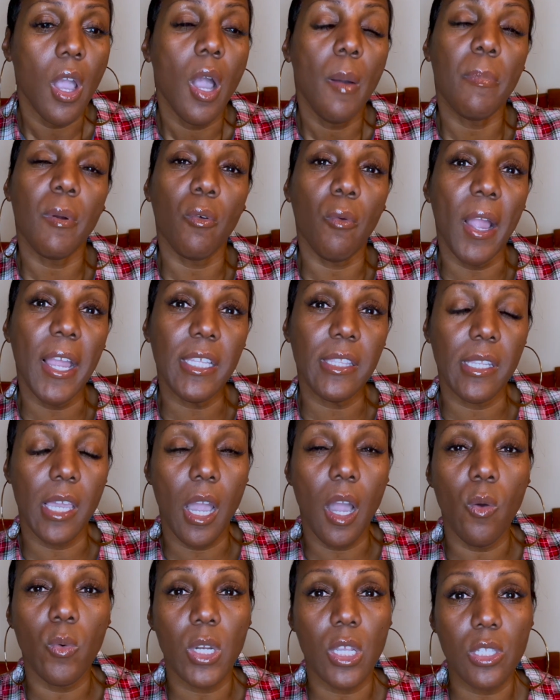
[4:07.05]
But right now
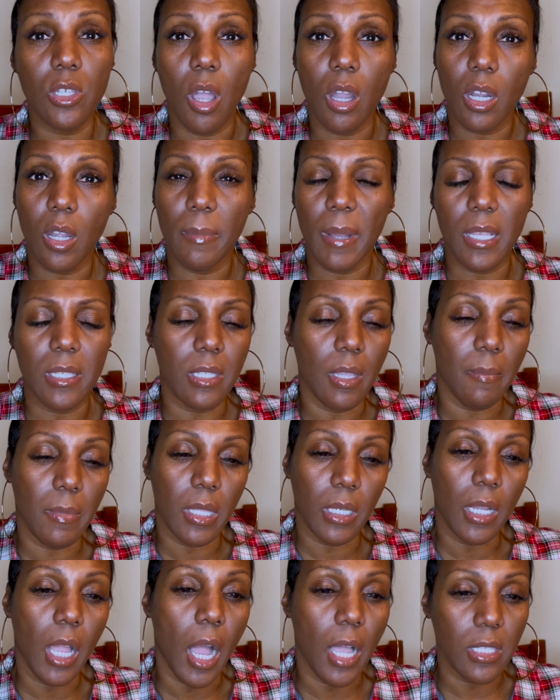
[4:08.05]
I want to talk about some of the
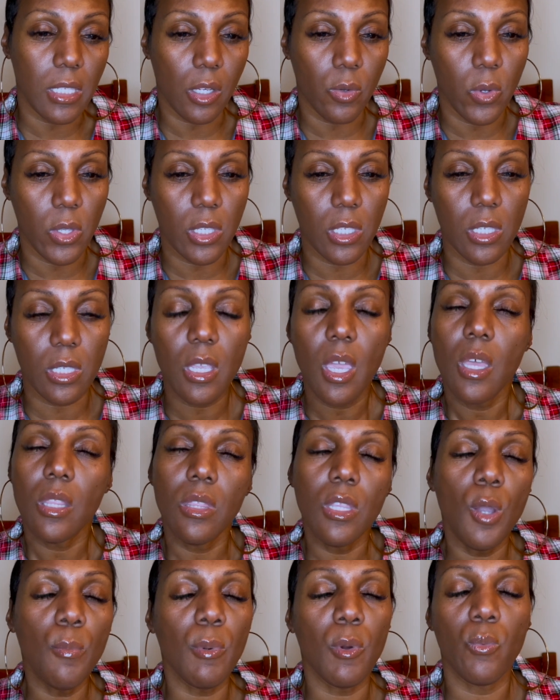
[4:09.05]
consequences.
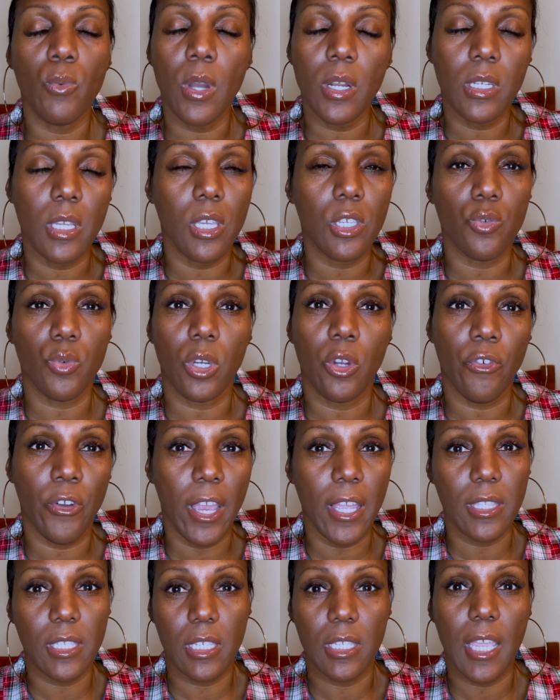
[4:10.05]
Number one is
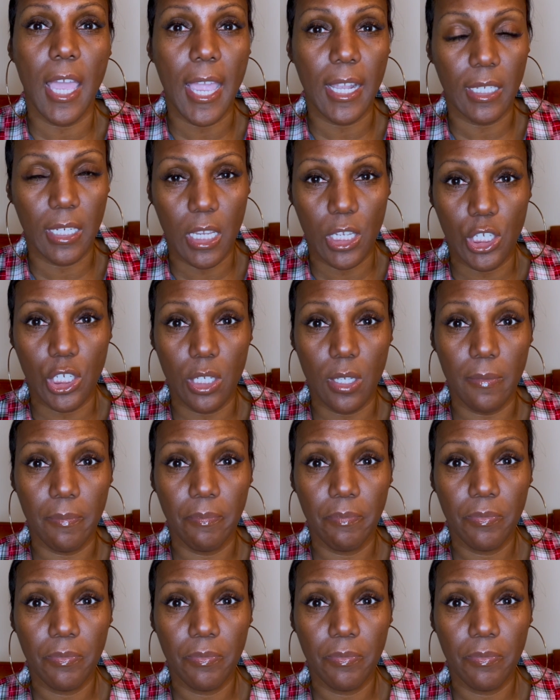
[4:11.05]
regret and stagnation.